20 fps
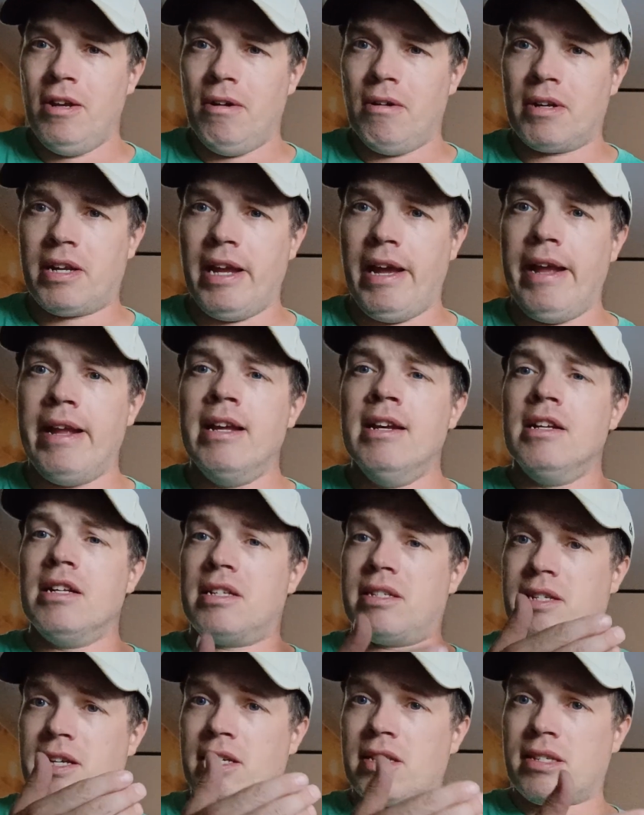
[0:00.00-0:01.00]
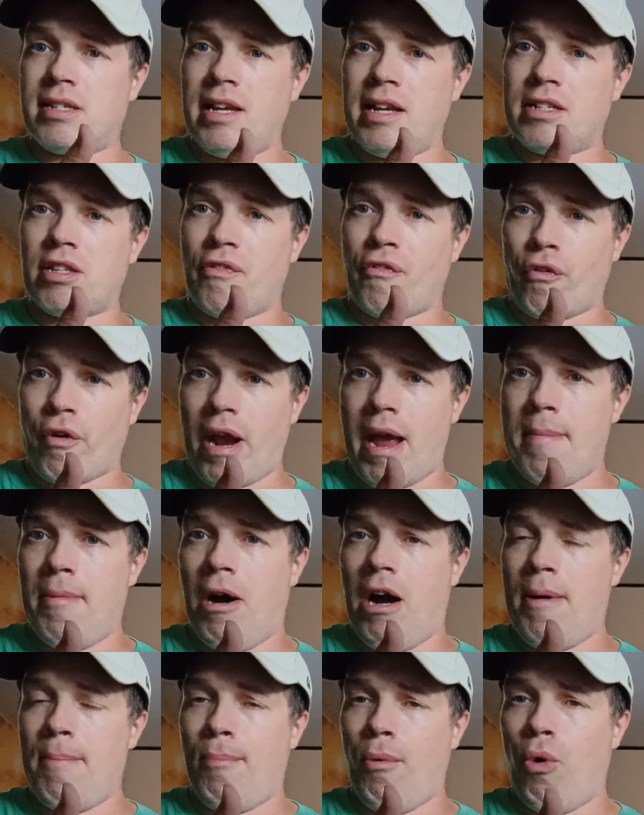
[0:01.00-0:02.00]
Okay, 6 gigs of RAM
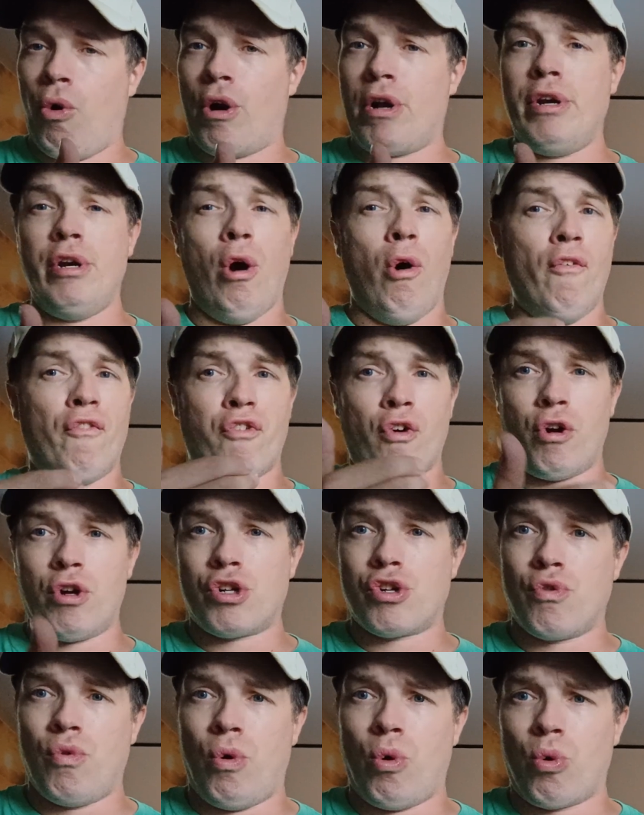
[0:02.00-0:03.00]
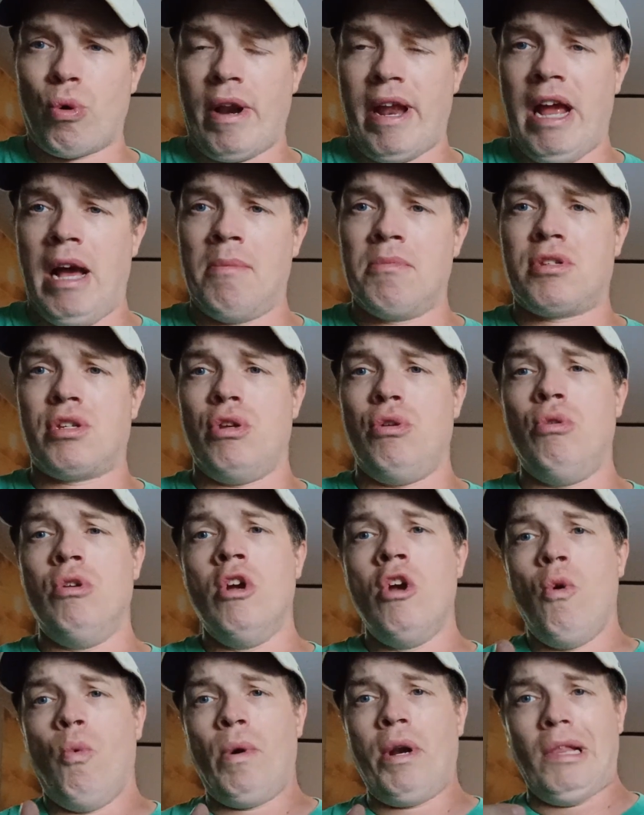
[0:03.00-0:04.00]
on board, no virtual RAM. So you
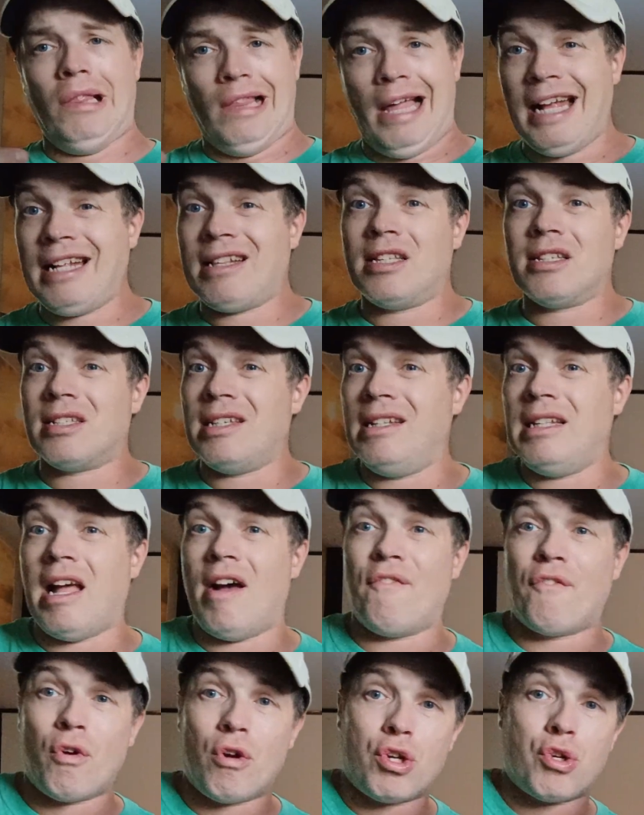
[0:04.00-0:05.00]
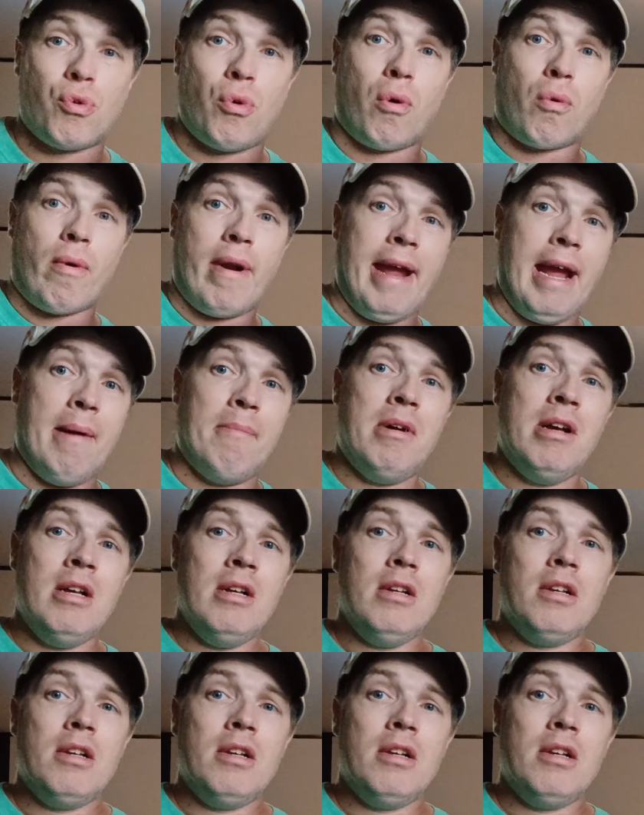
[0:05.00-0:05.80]
would have liked to see that virtual RAM.